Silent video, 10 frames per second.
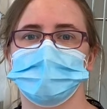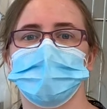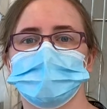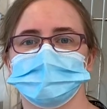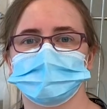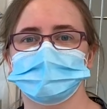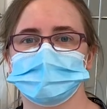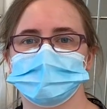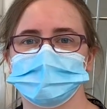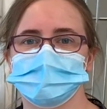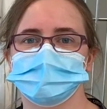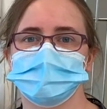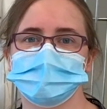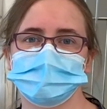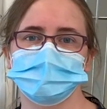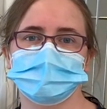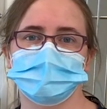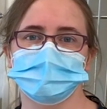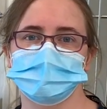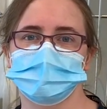Hi everyone, my name's
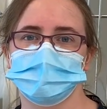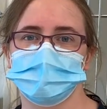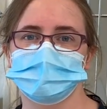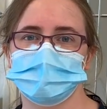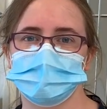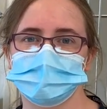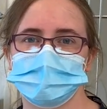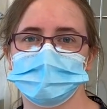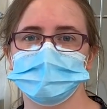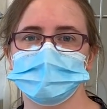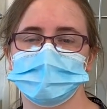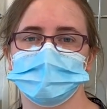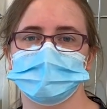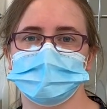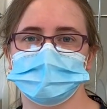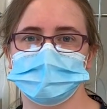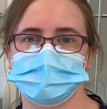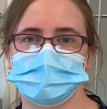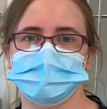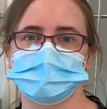Emily, and I am an animal care attendant
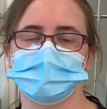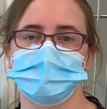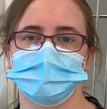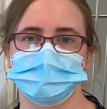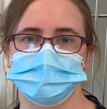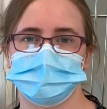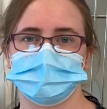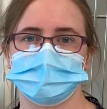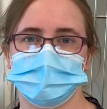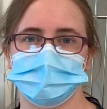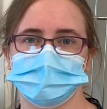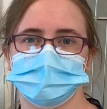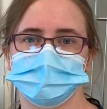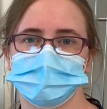here at the Guelph Humane Society.